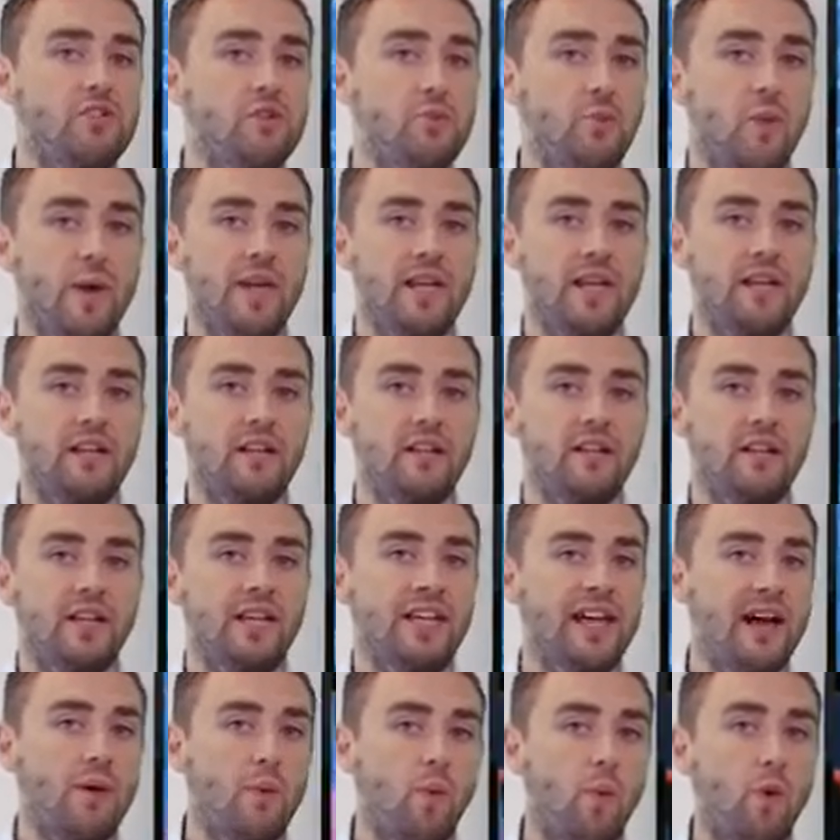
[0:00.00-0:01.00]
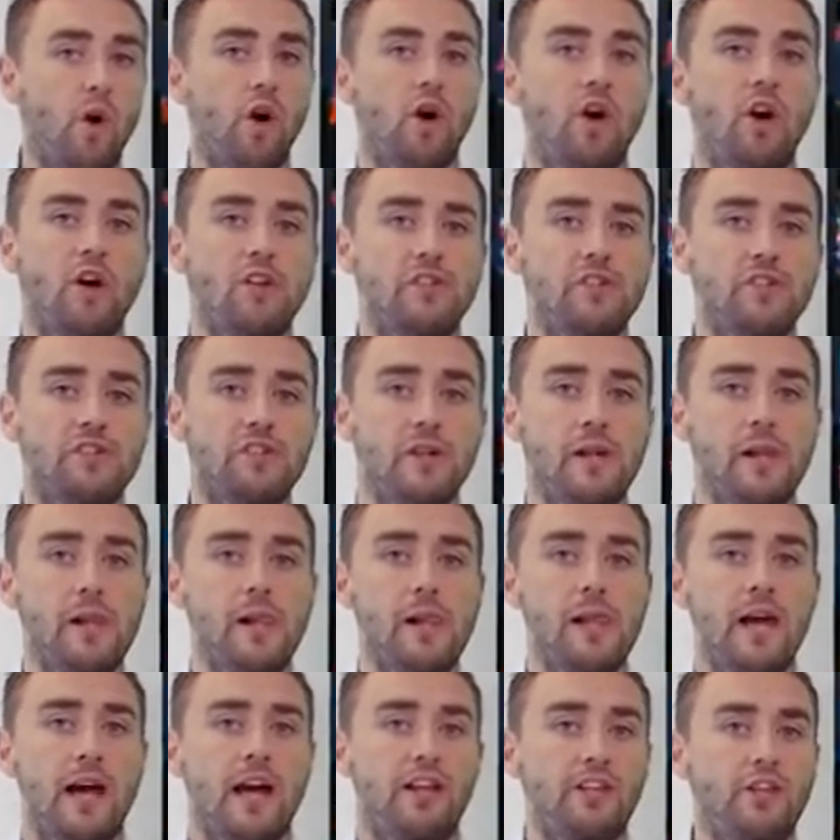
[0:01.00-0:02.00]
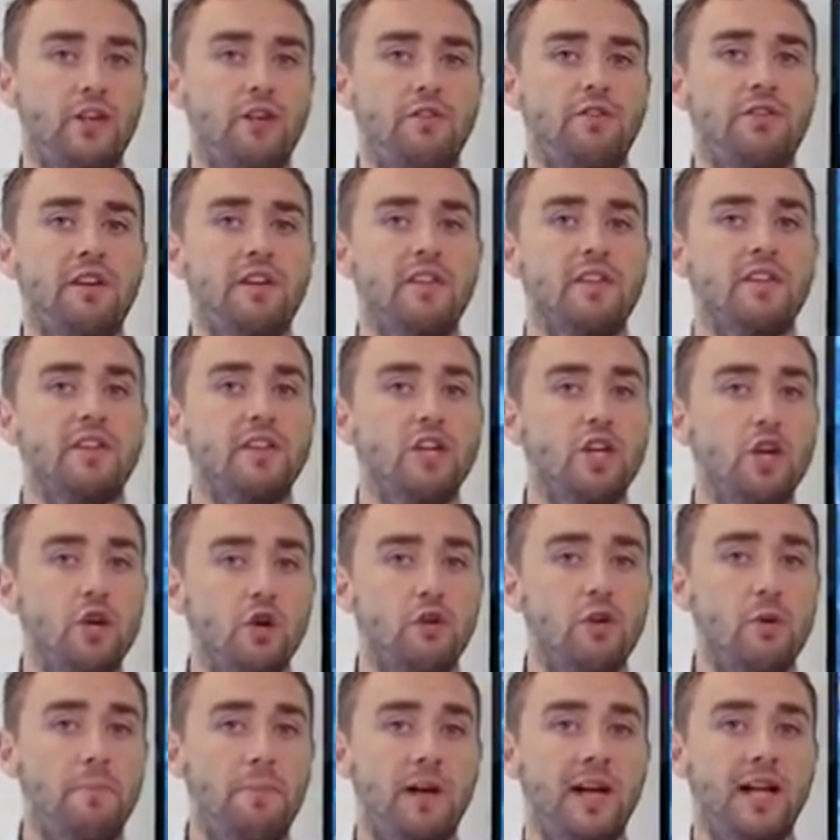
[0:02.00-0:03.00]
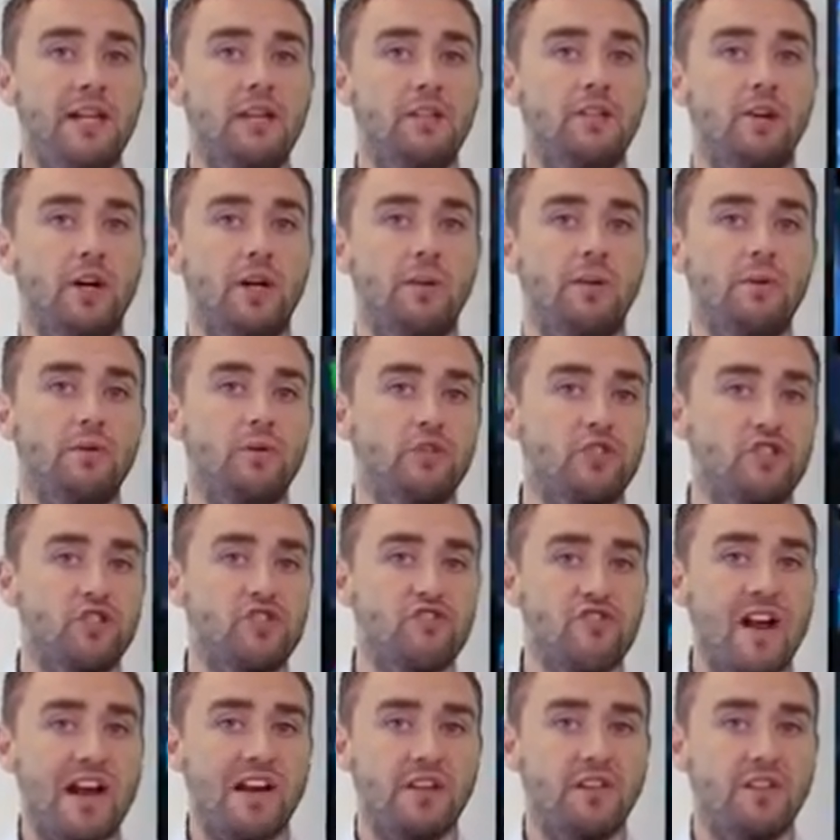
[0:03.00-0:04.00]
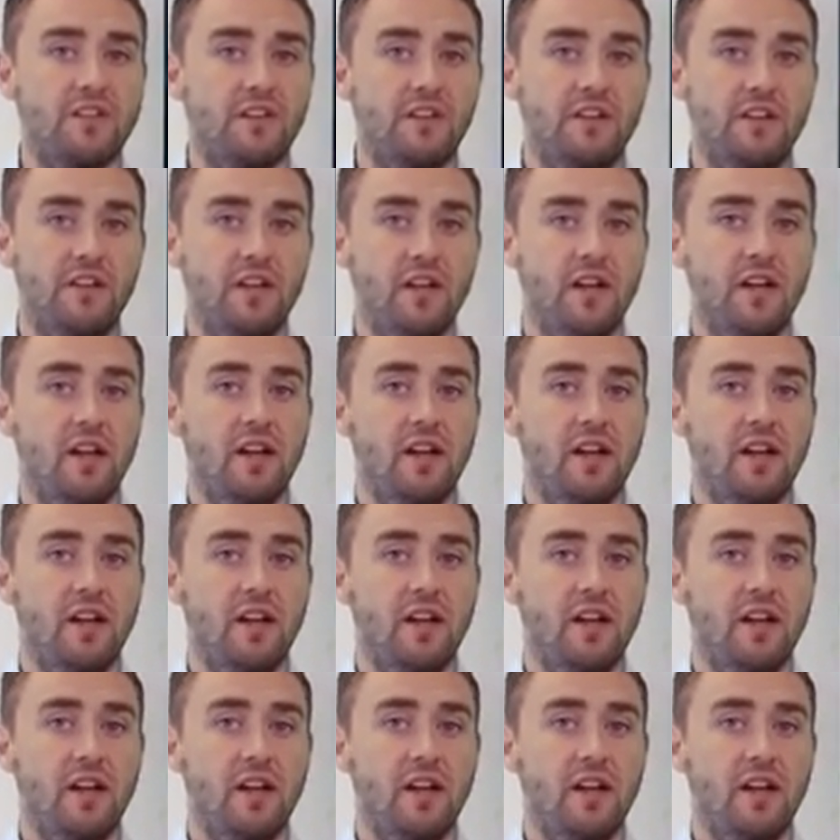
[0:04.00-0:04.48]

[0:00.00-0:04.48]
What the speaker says: to weaken and get worse, and you think that the European economy will strengthen,